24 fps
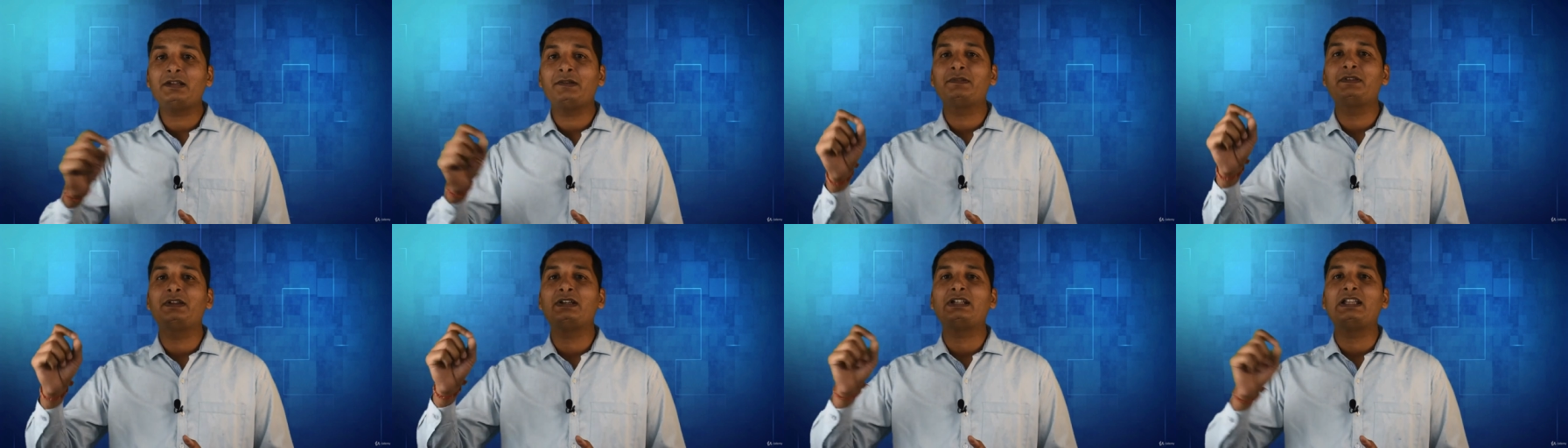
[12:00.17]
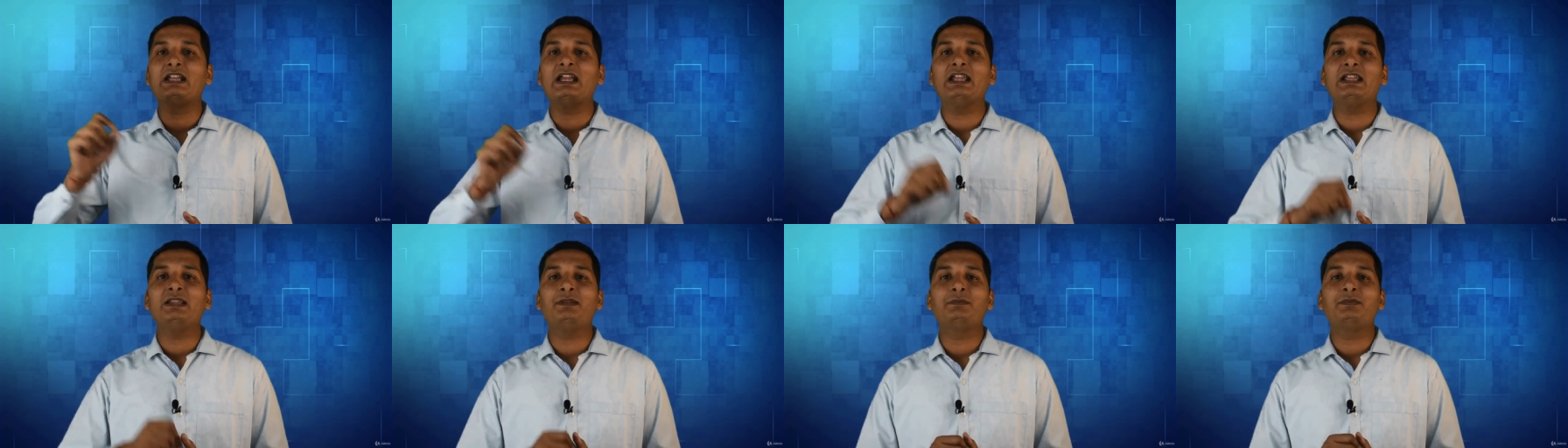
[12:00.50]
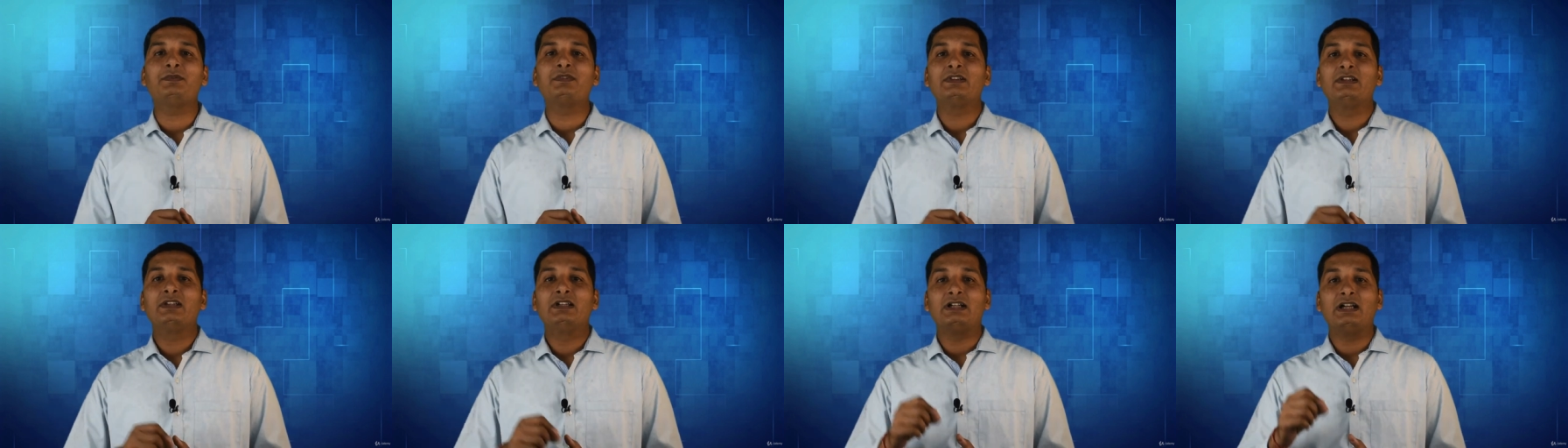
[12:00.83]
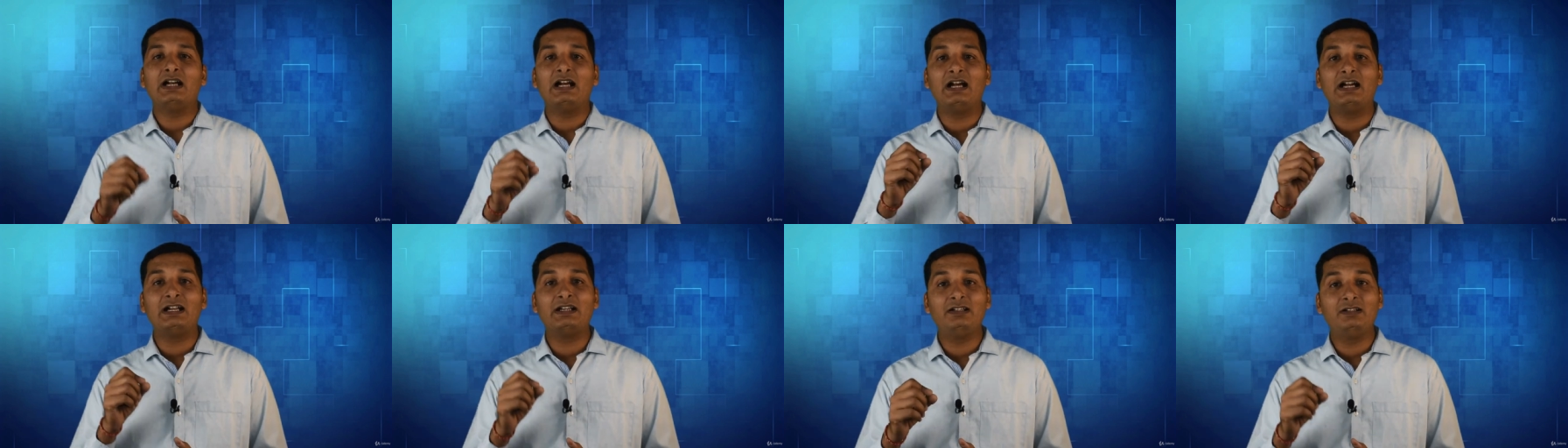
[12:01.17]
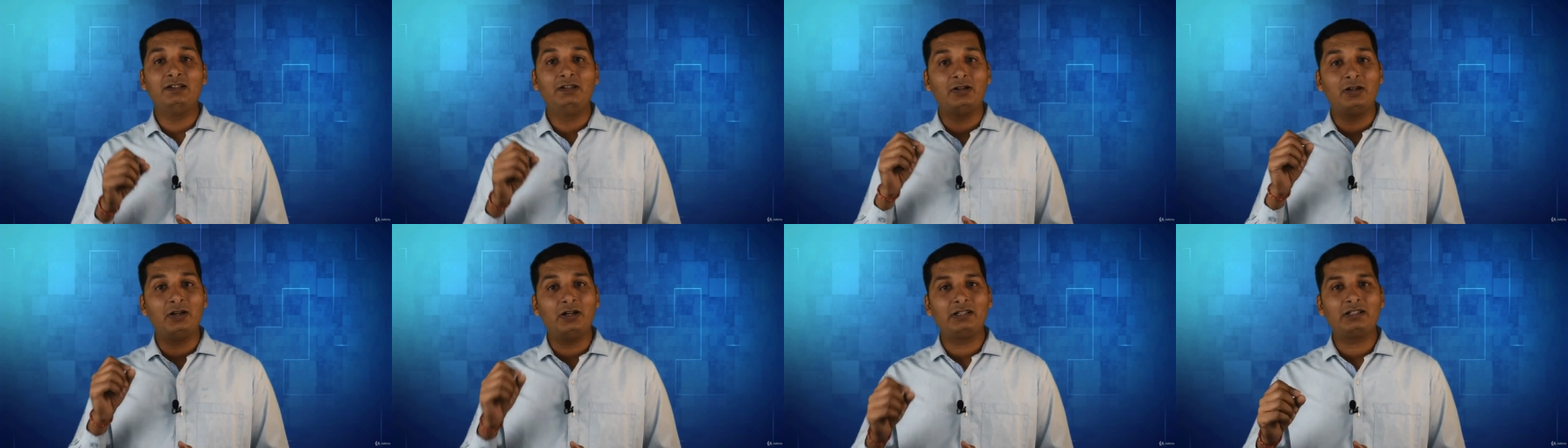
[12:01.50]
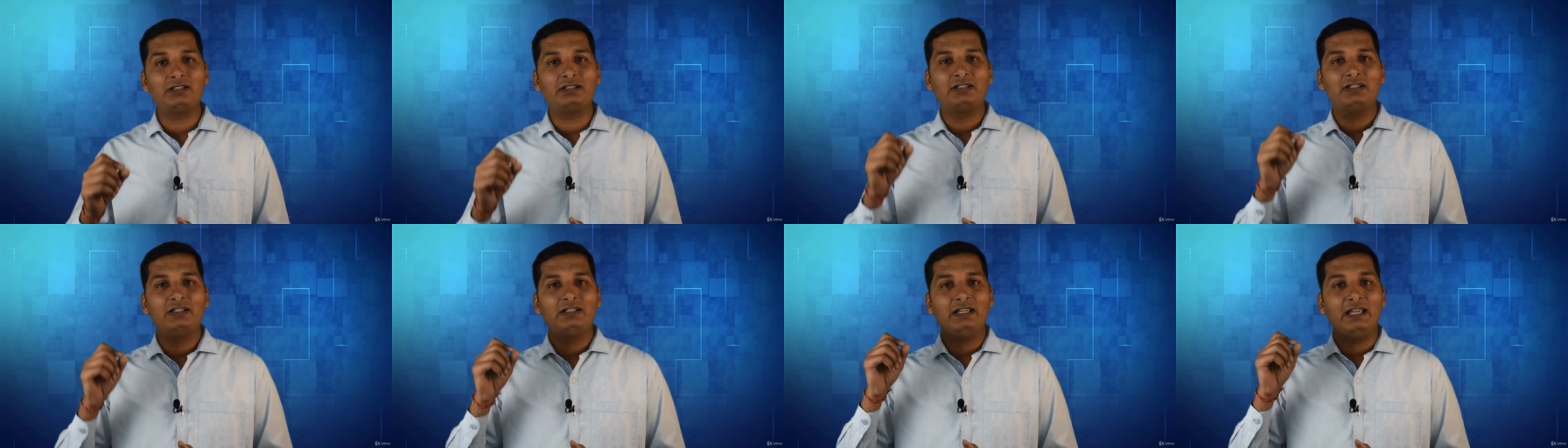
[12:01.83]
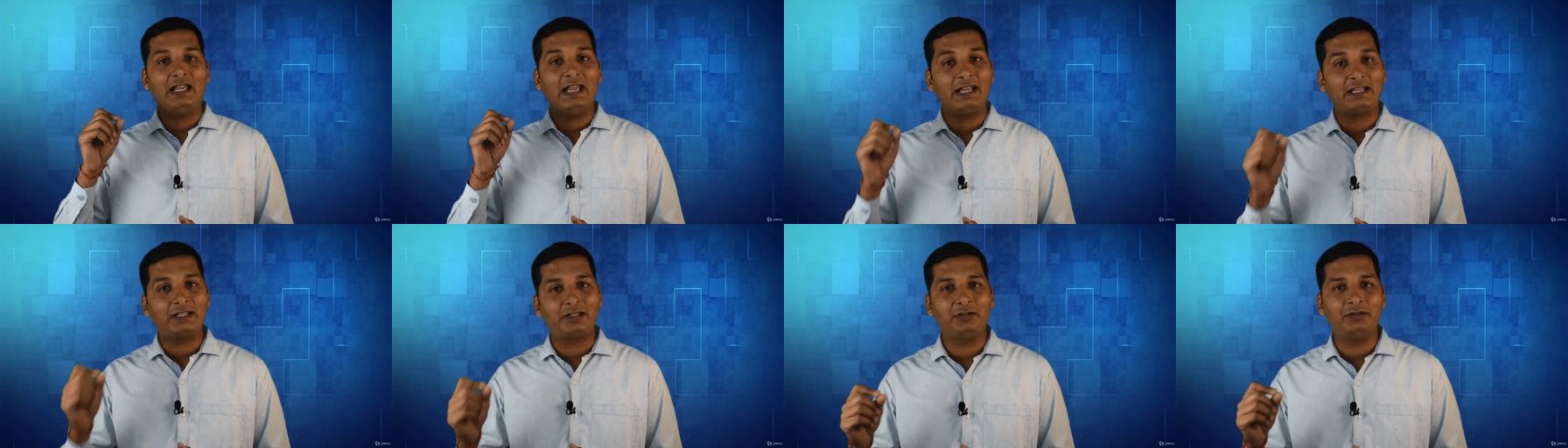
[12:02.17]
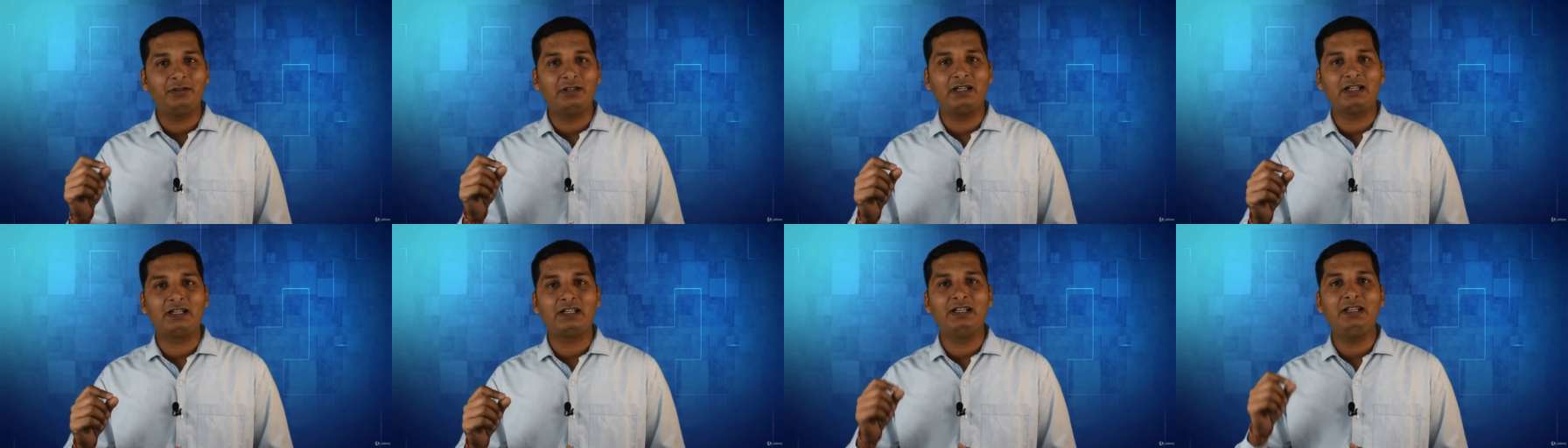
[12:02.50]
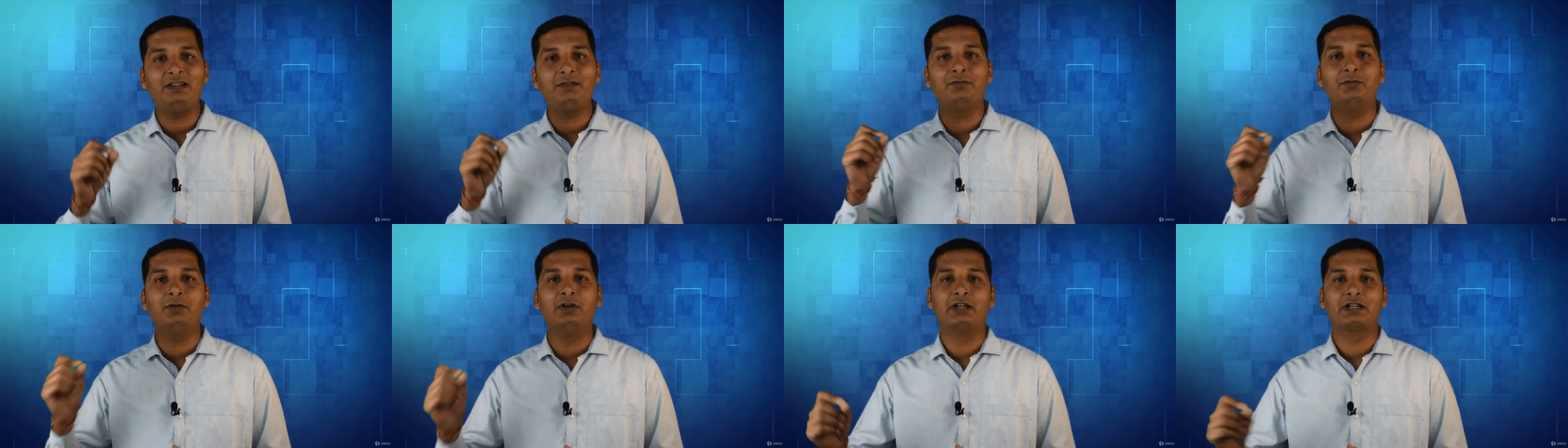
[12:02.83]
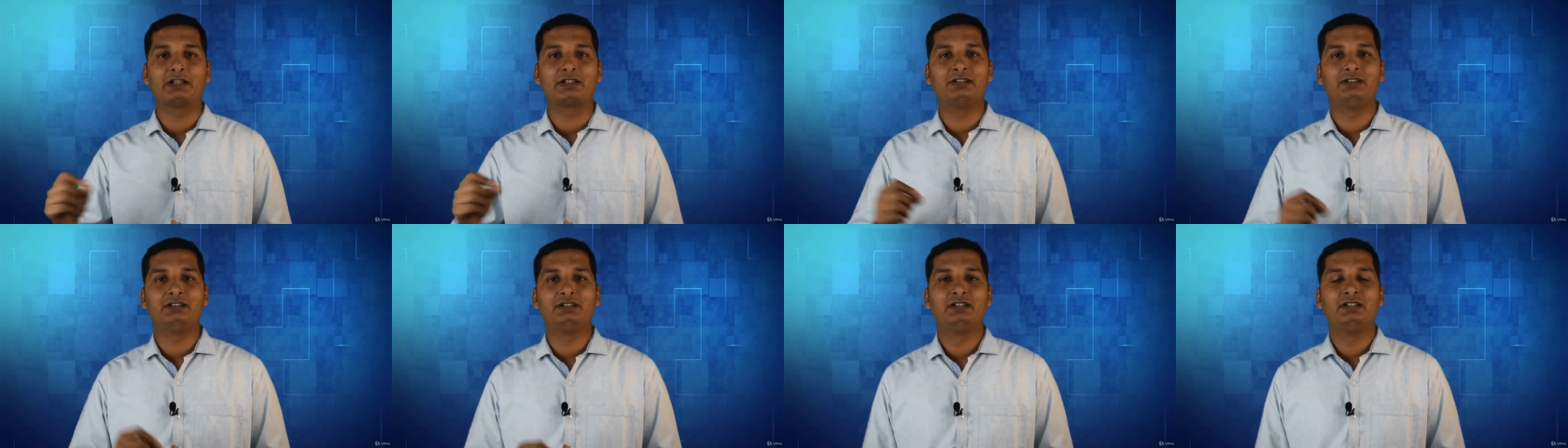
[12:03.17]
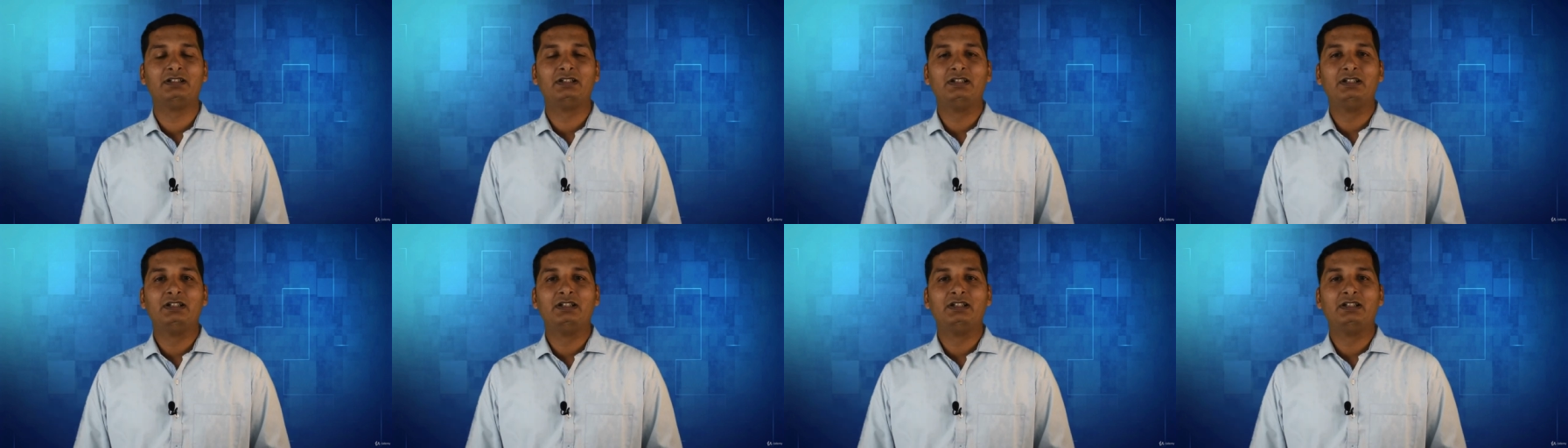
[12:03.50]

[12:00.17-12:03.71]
of the times are not accurately work.